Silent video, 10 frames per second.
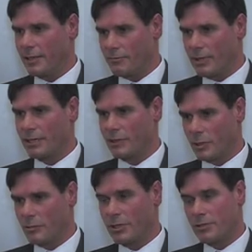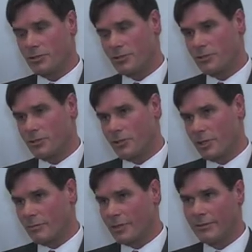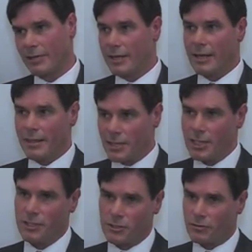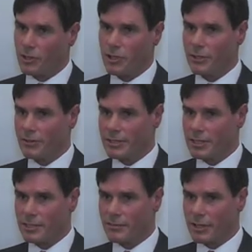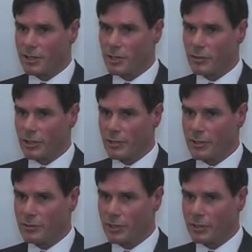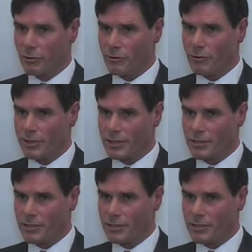radical approaches to treatment, the chance of cure is actually very similar between all three.